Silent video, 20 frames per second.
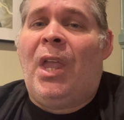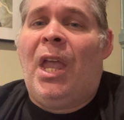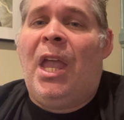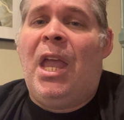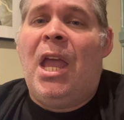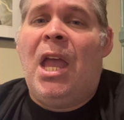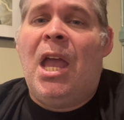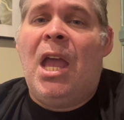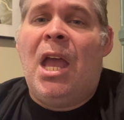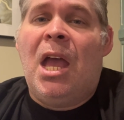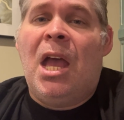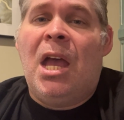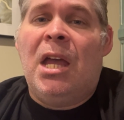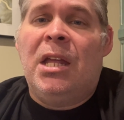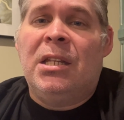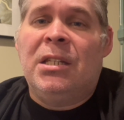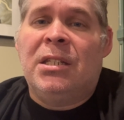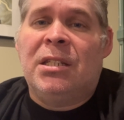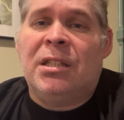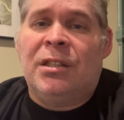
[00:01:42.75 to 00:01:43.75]

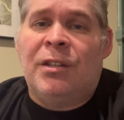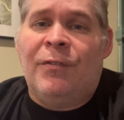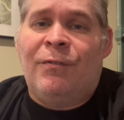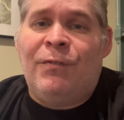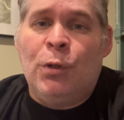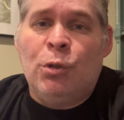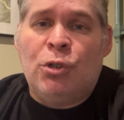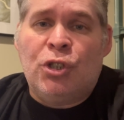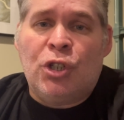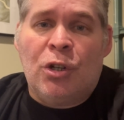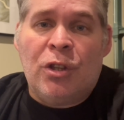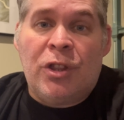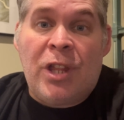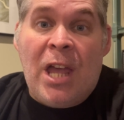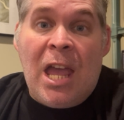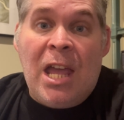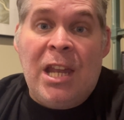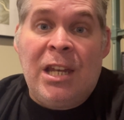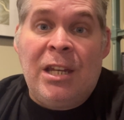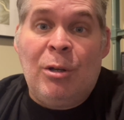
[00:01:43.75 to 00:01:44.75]
and the future
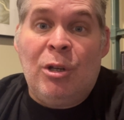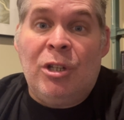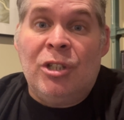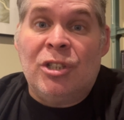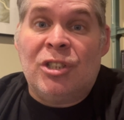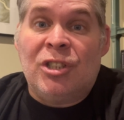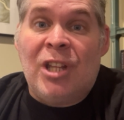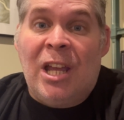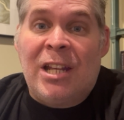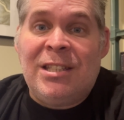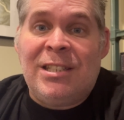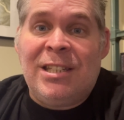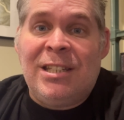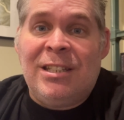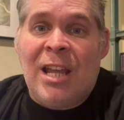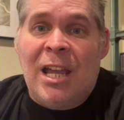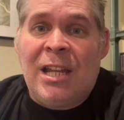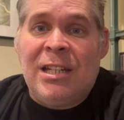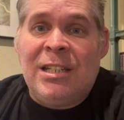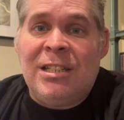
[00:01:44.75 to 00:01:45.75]
then is
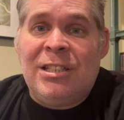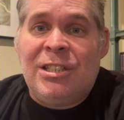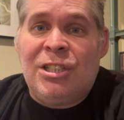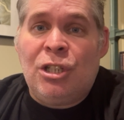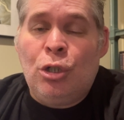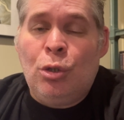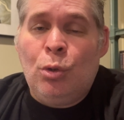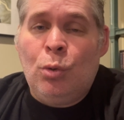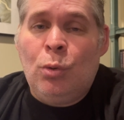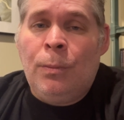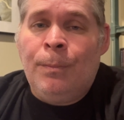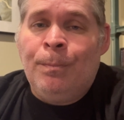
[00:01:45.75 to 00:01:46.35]
1992.